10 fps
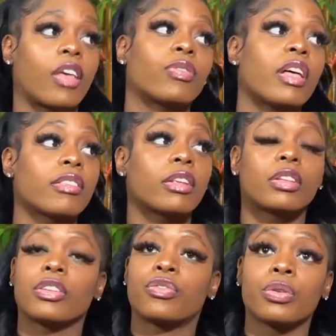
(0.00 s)

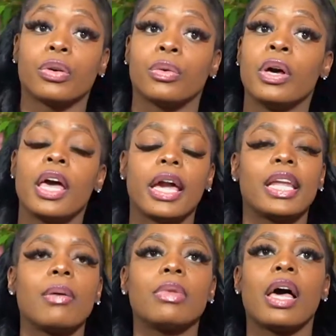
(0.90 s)
That's really true.
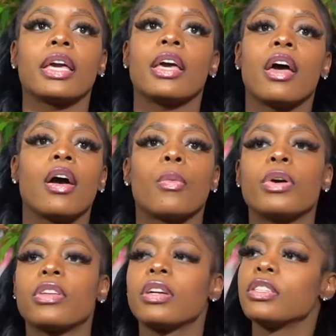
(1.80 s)
And I'm like,
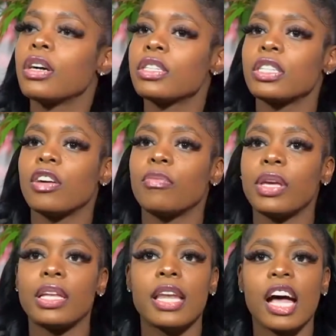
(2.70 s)
with the conjunction of
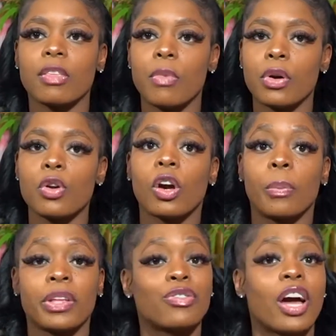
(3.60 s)
me not smoking hookah
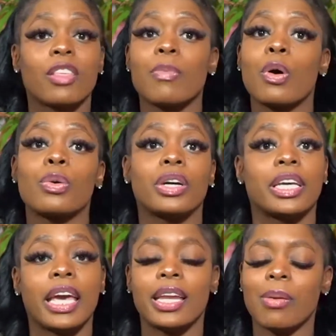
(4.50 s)
but trying to smoke hookah
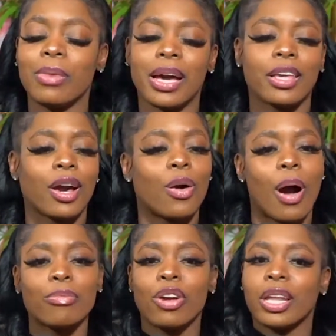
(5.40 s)
again, I'm like, yo,
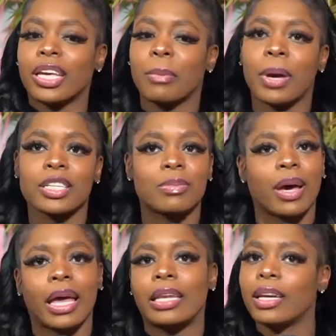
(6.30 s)
I'm trying to get back to
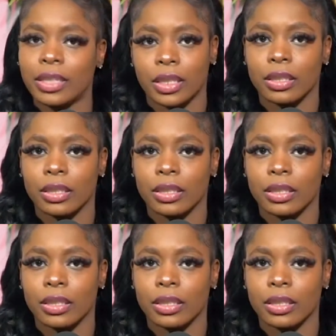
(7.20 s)
my addictions.